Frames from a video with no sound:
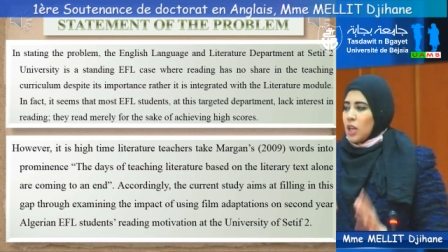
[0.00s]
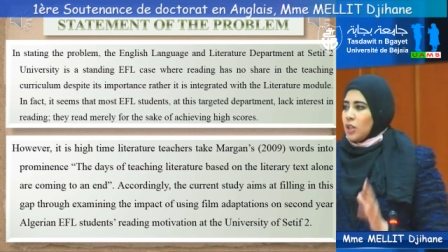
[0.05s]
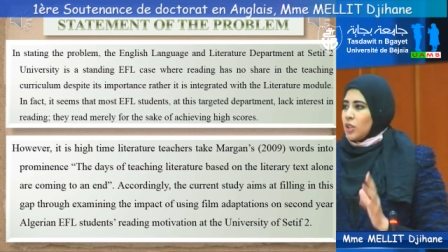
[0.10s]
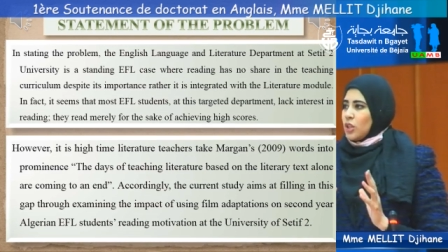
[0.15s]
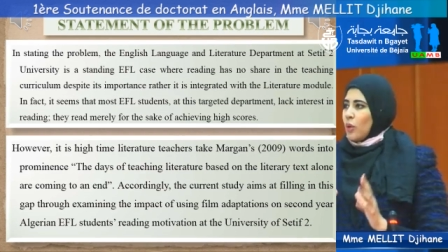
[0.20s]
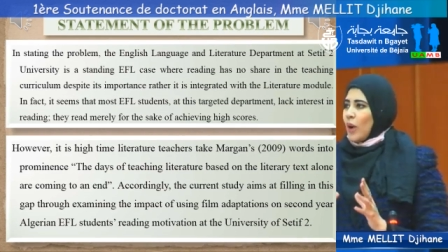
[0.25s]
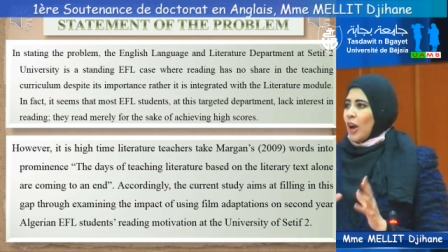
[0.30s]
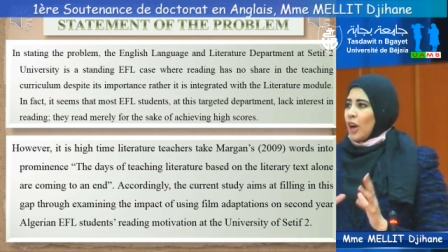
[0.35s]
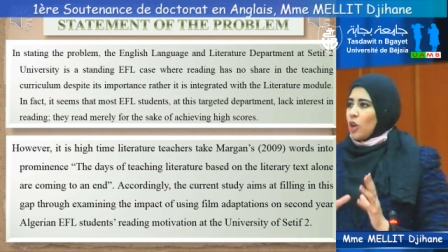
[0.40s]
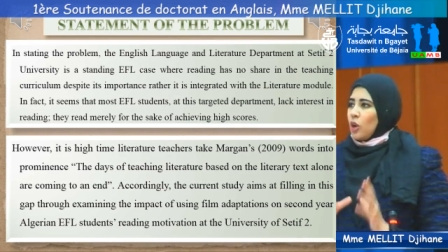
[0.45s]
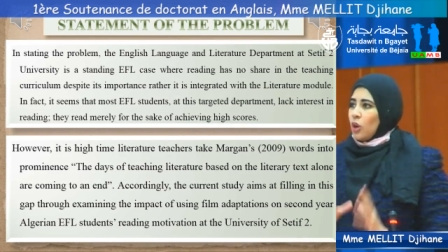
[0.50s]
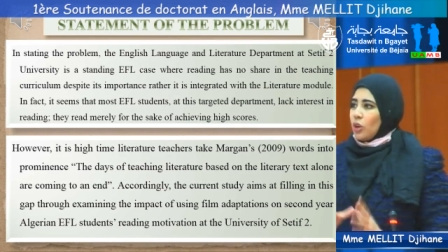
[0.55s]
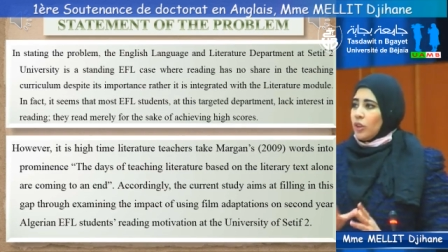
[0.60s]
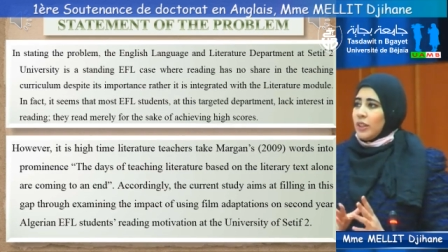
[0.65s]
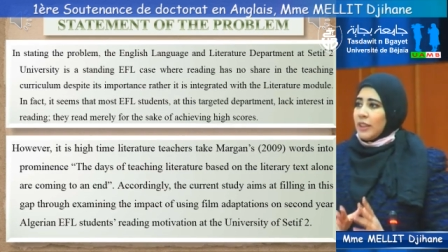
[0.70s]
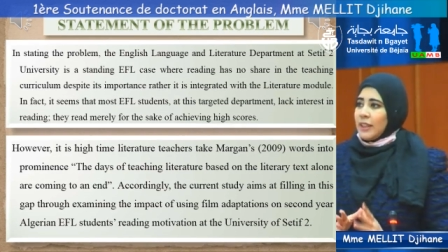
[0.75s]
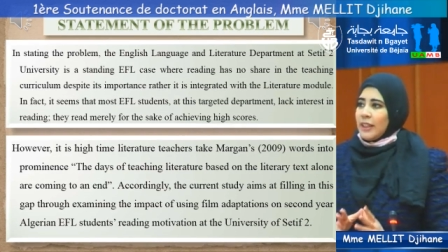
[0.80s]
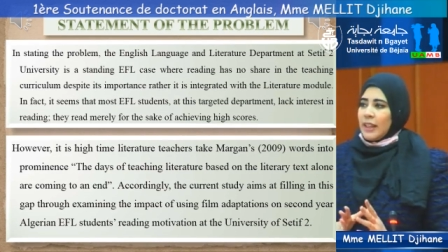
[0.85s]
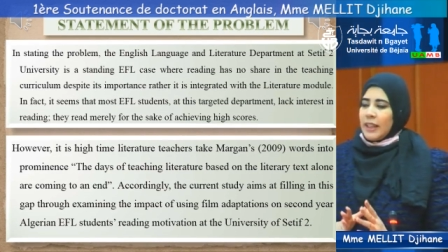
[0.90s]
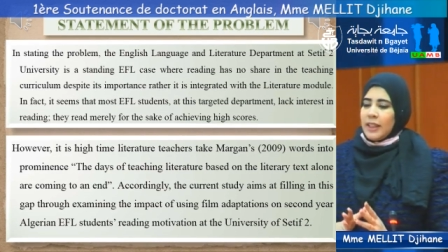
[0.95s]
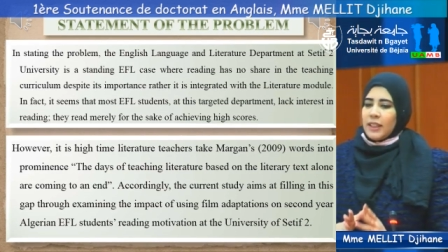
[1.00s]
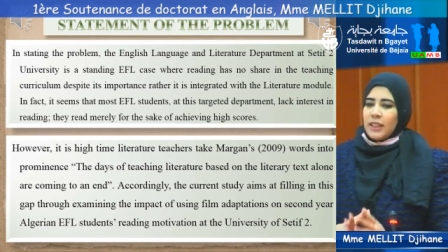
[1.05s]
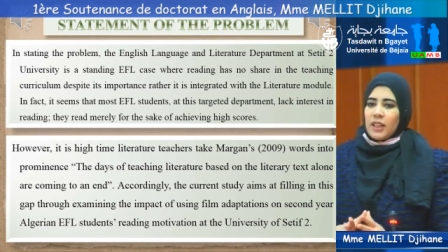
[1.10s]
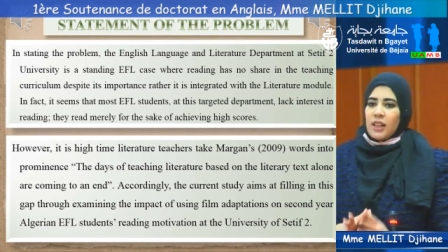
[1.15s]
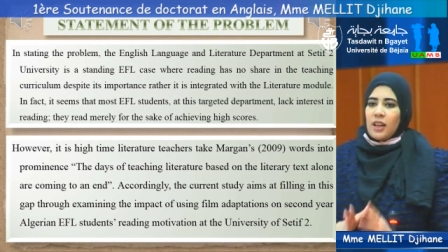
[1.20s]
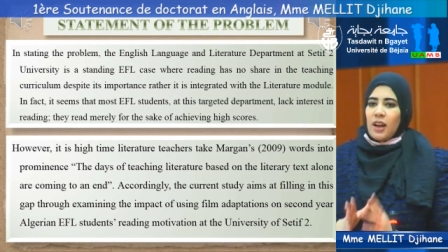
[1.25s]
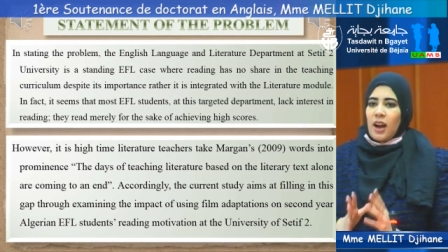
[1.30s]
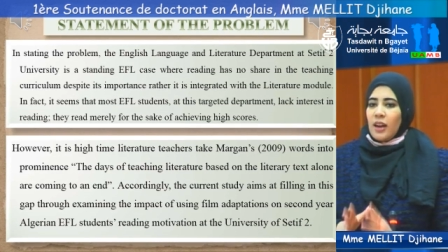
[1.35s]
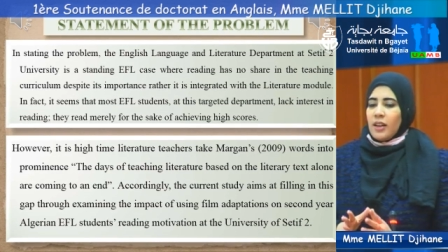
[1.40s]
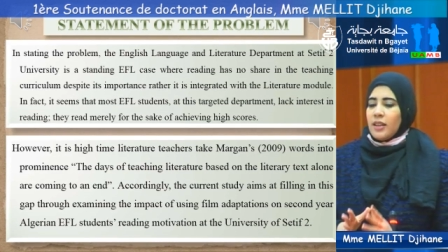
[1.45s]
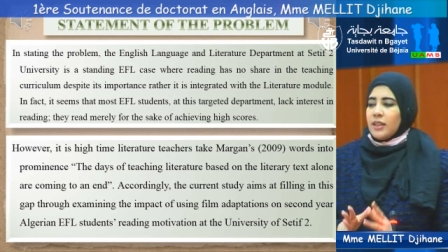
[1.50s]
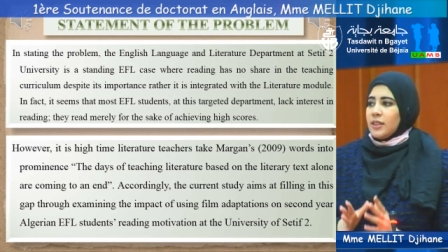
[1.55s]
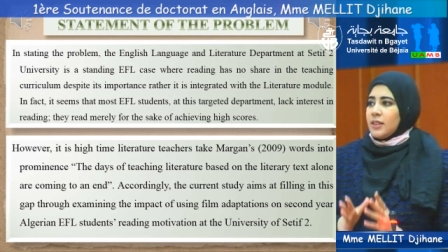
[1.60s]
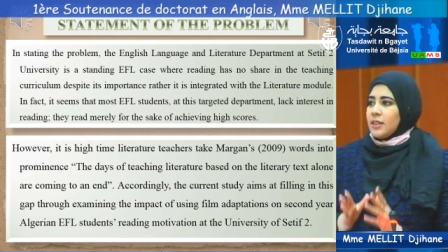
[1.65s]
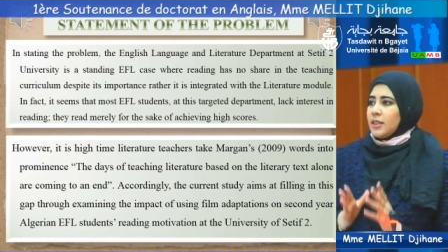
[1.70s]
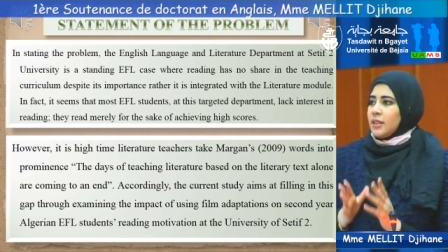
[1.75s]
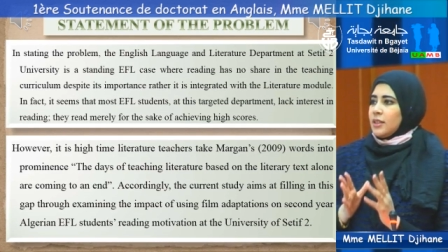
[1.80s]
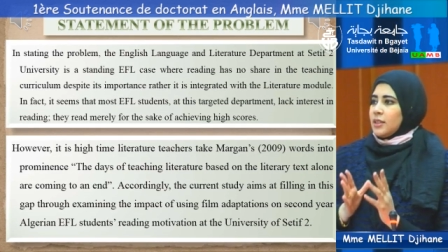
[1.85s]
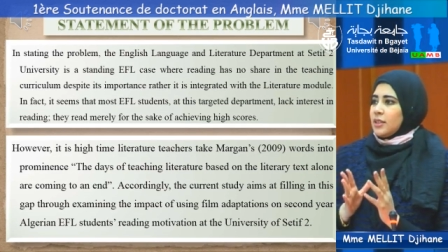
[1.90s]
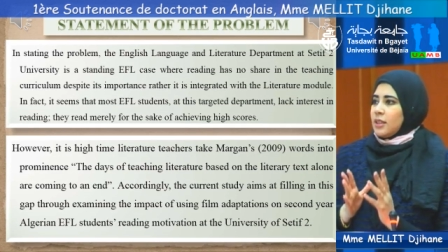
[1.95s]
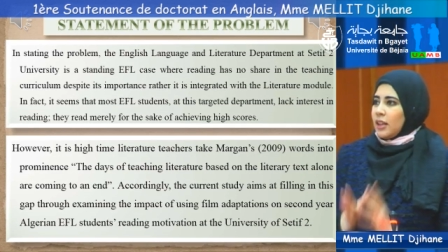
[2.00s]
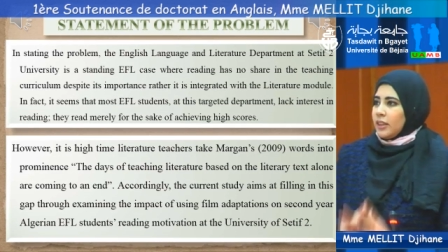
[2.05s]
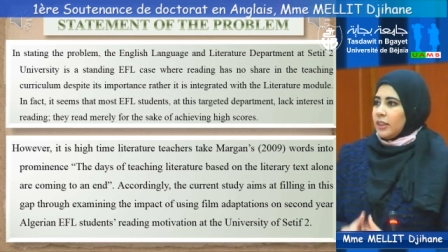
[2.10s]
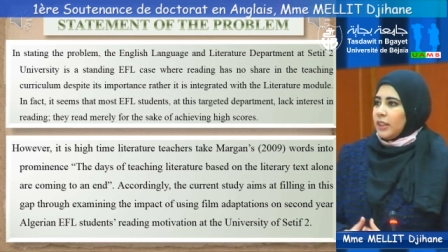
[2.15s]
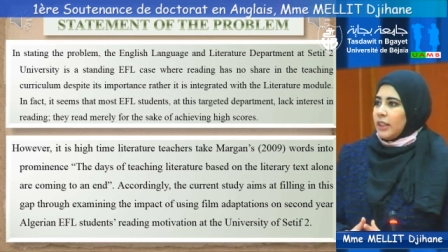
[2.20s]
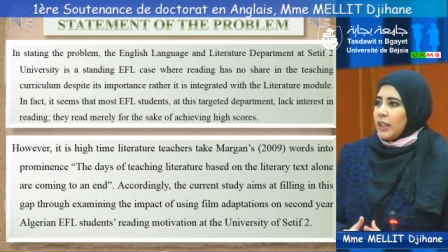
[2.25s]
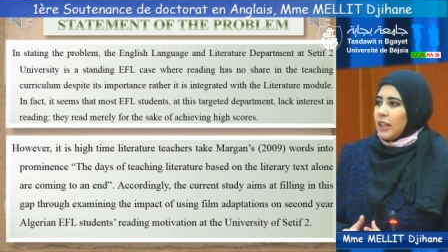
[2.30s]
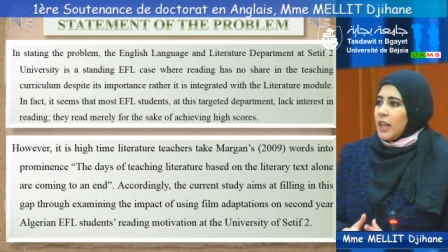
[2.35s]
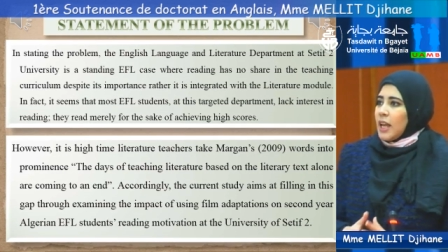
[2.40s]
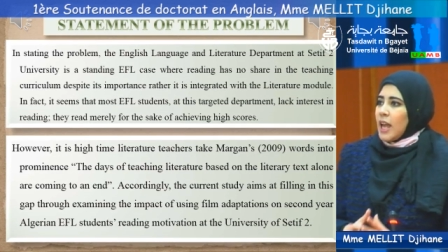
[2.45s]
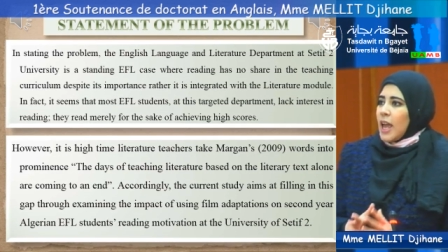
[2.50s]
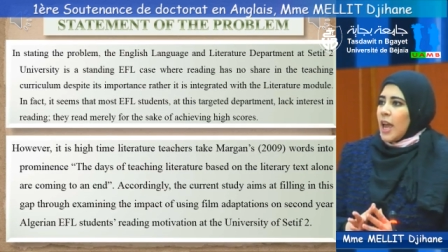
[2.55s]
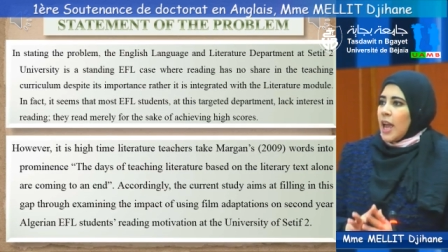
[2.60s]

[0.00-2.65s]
So accordingly, the current study